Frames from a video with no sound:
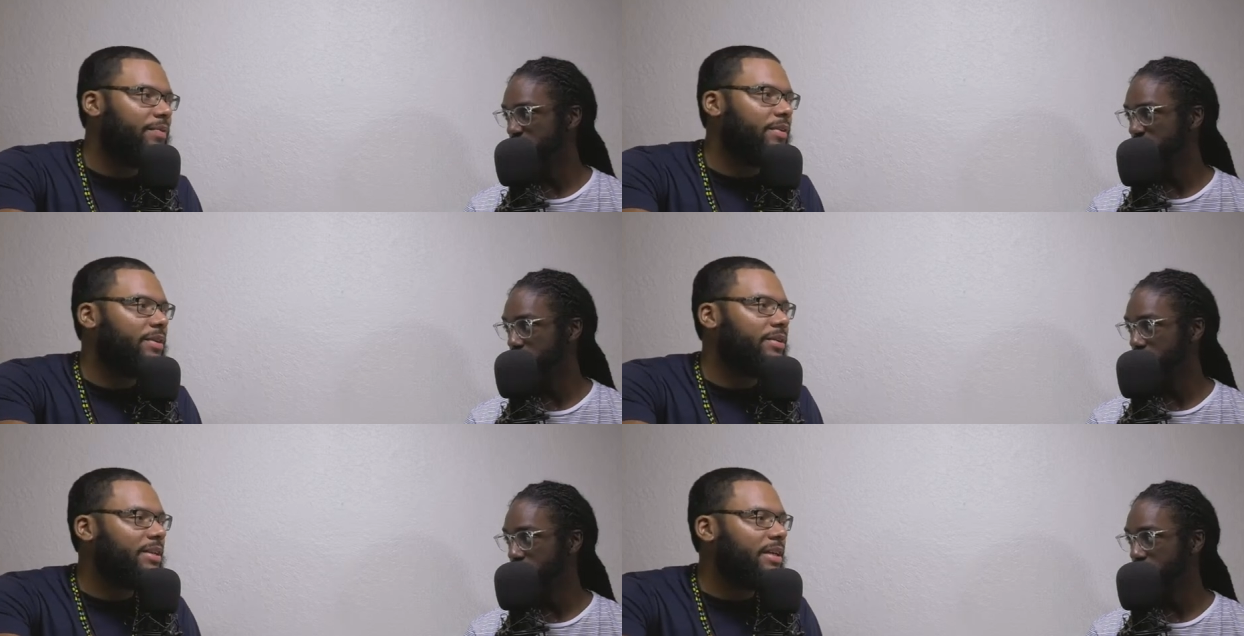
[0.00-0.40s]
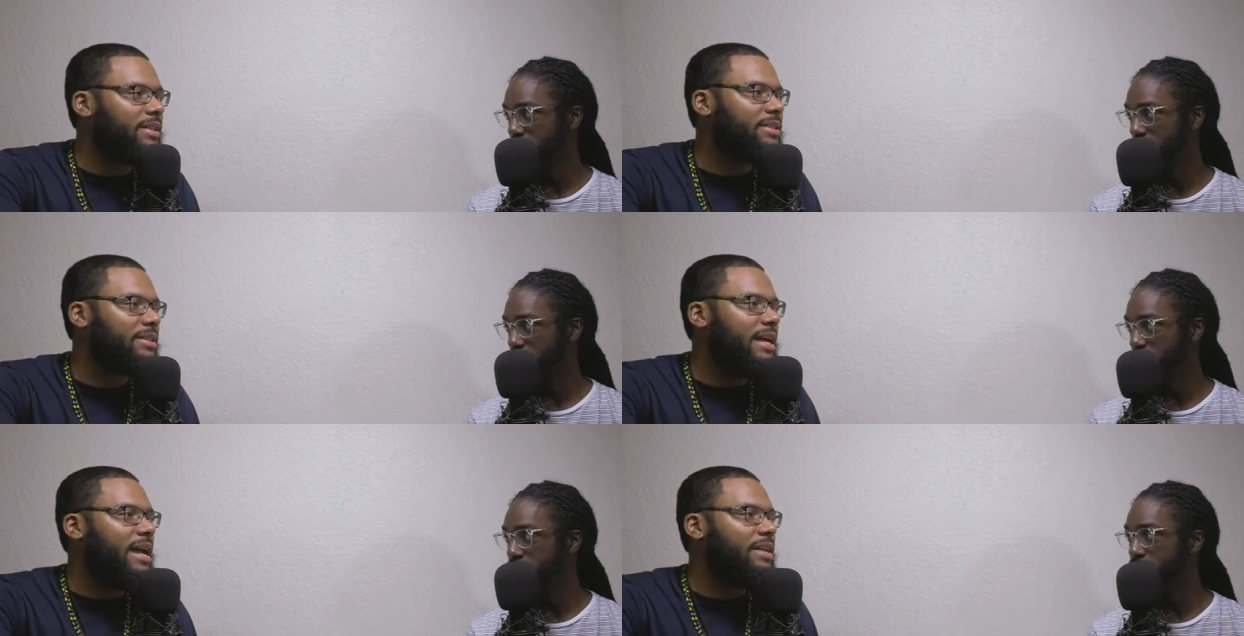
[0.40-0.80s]
Speaker 1: you're
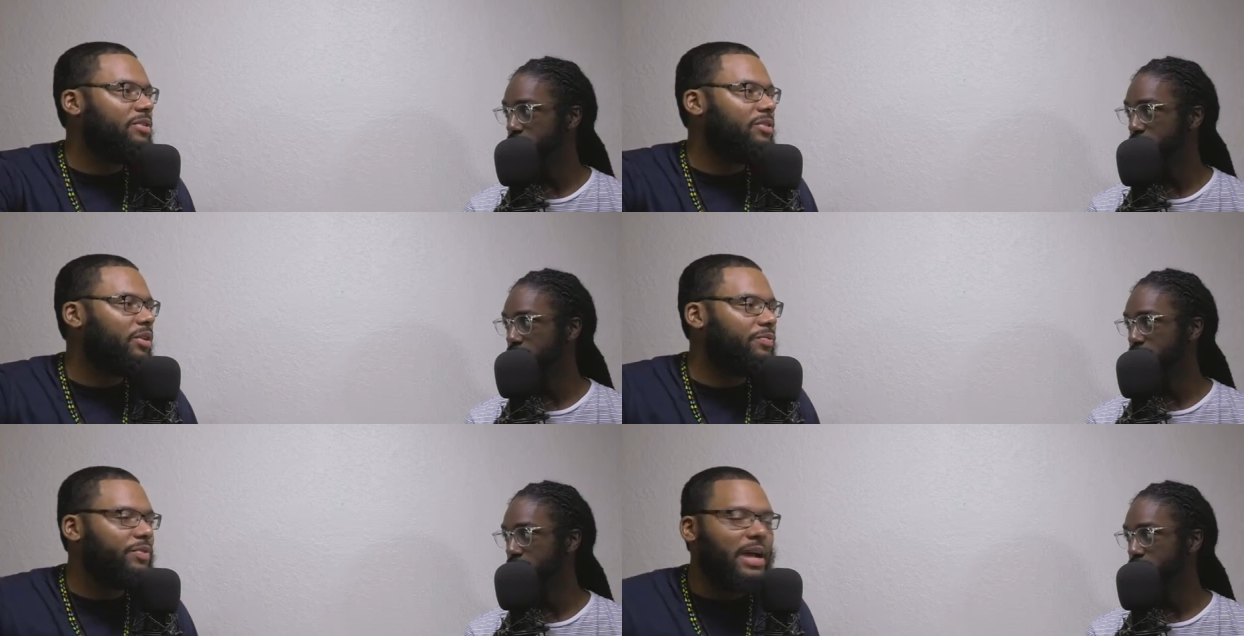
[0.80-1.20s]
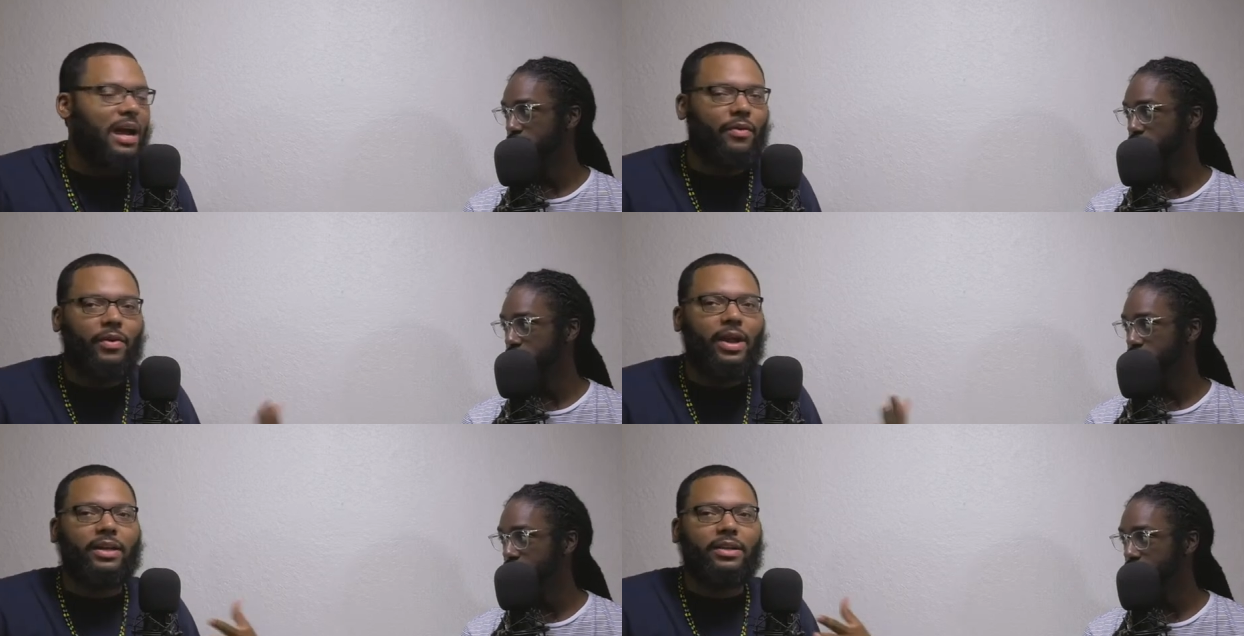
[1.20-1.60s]
this, that, you know, if you
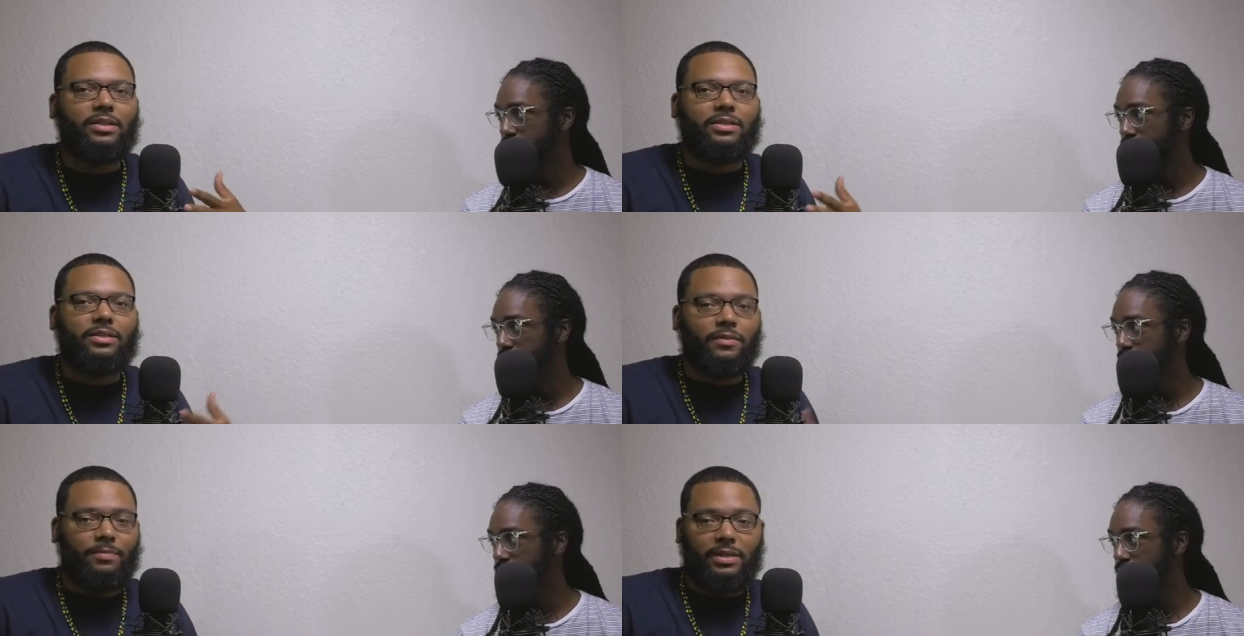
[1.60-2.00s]
got record and stuff.